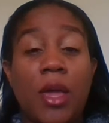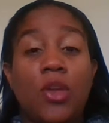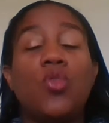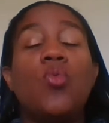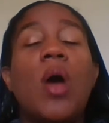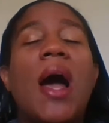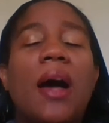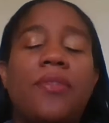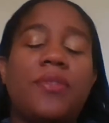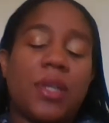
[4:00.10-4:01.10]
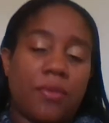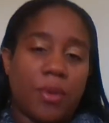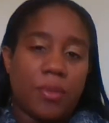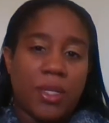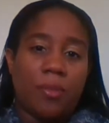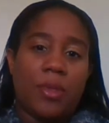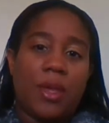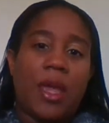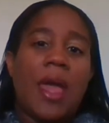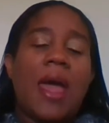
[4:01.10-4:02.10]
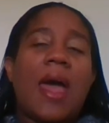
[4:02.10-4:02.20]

You have to give up something.